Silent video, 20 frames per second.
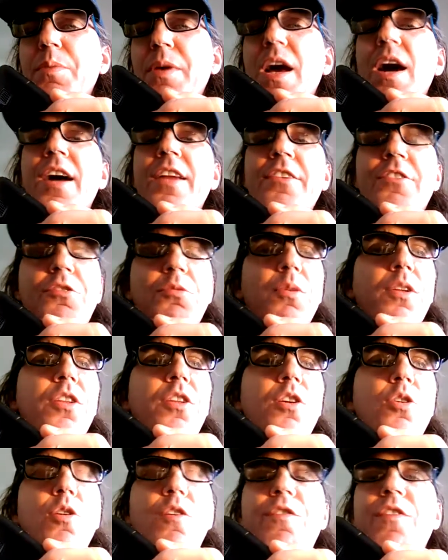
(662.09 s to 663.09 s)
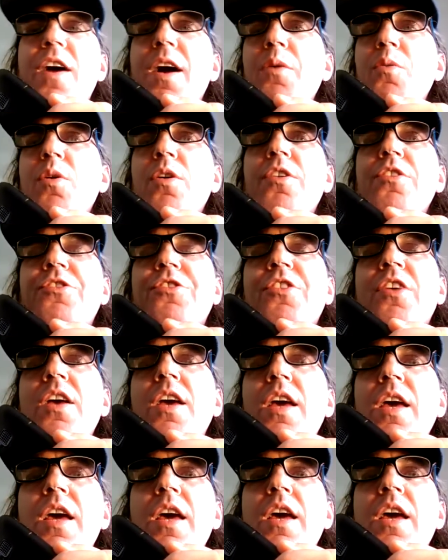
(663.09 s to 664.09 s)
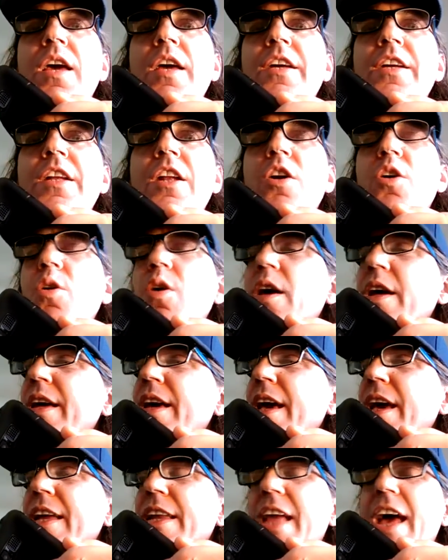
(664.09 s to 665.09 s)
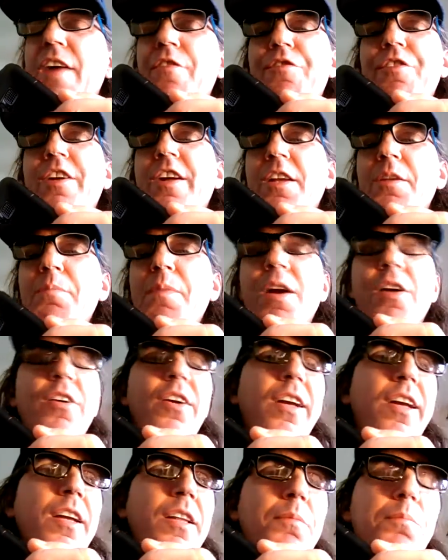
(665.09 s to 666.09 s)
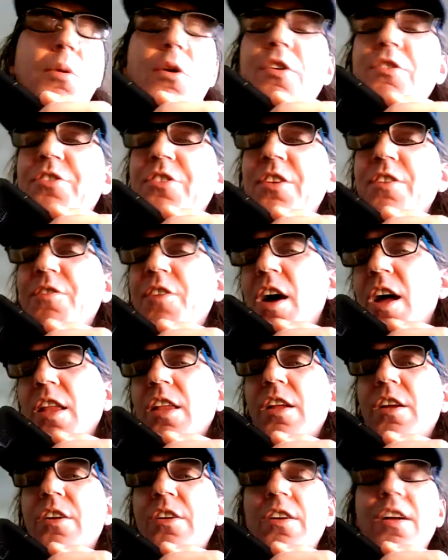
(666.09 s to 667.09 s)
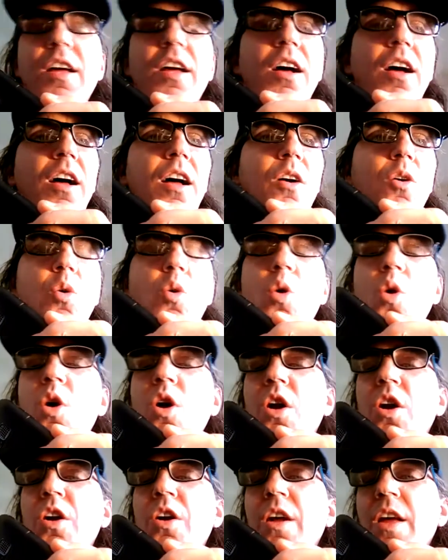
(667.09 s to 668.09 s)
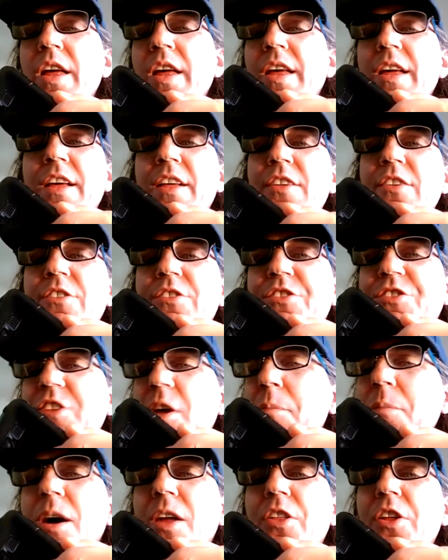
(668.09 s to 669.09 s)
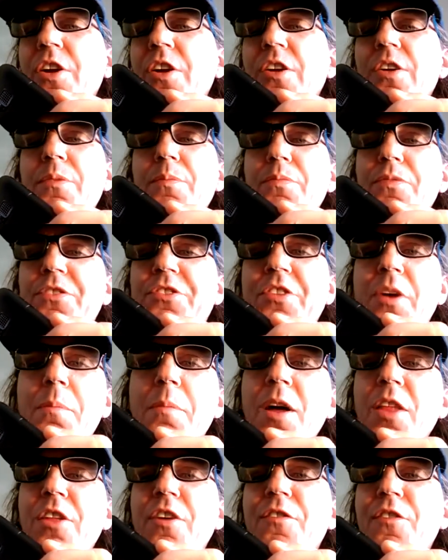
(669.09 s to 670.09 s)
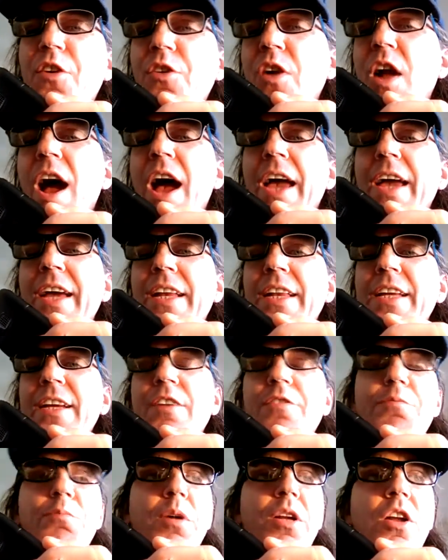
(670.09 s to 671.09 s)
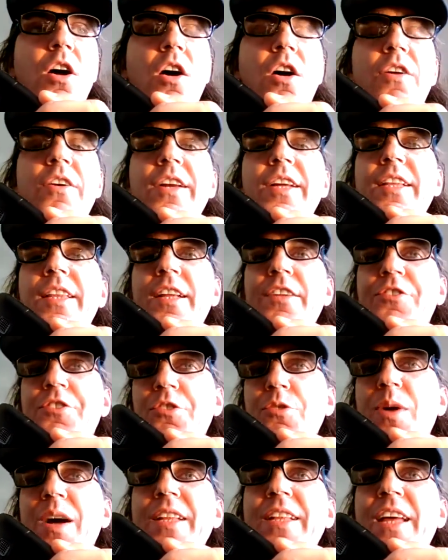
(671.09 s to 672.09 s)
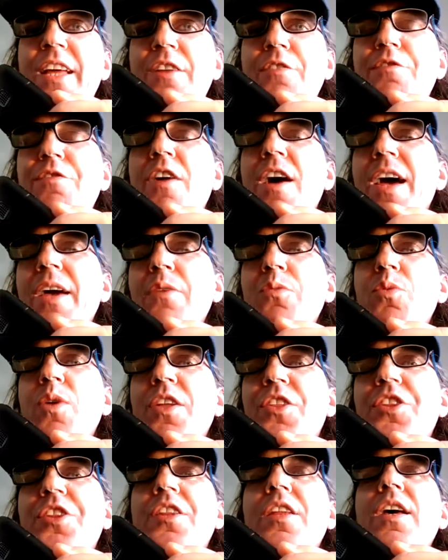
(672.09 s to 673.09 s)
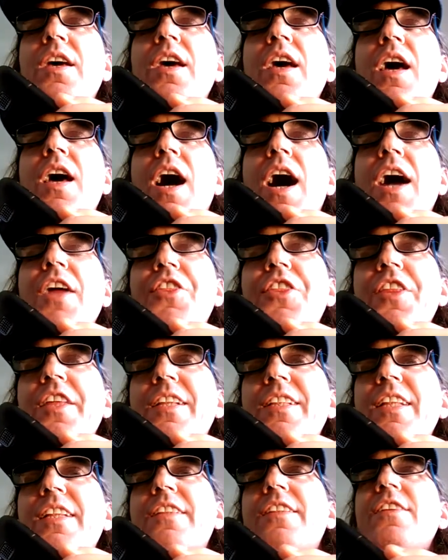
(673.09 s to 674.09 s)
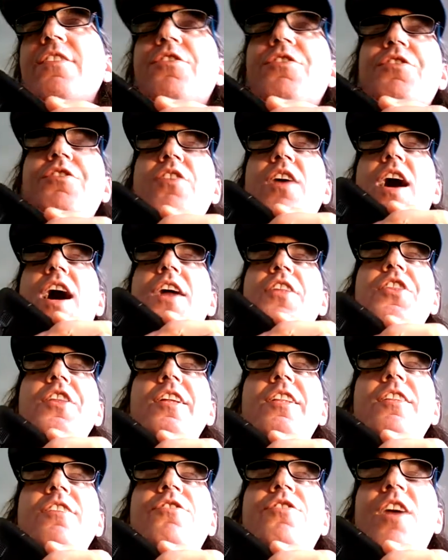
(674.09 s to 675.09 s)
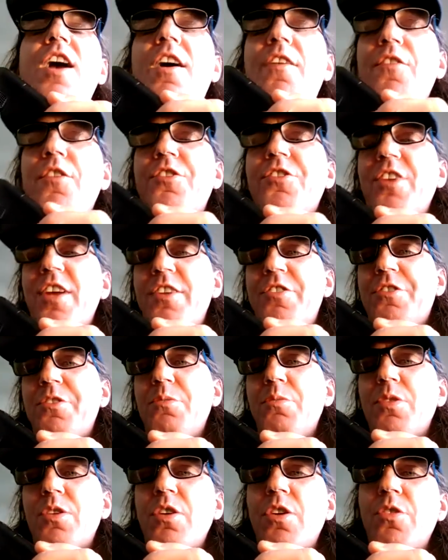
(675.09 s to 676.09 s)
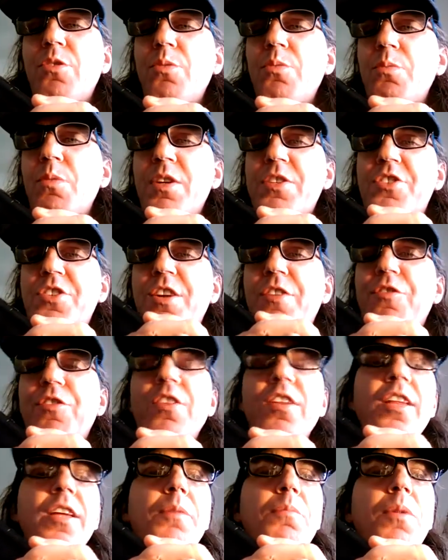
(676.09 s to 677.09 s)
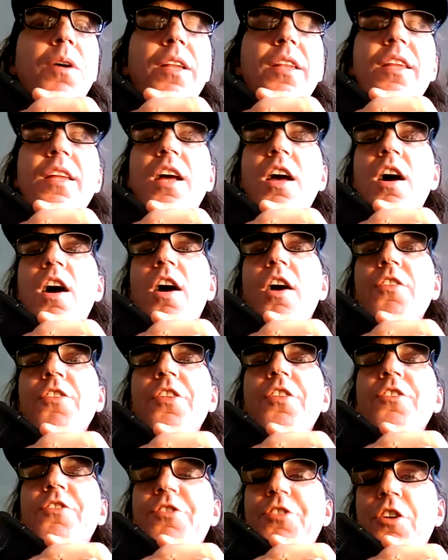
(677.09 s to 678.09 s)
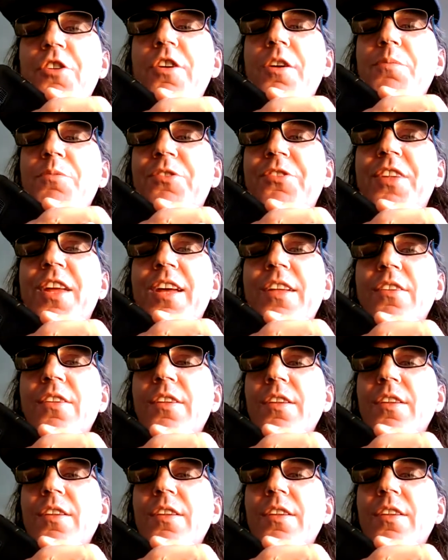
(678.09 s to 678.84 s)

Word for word: be honest with you, if I was, you know, a an African American person of color uh, or some other some other variety of minority that you identify with I think that this I think this conversation would go much differently, but under the circumstances,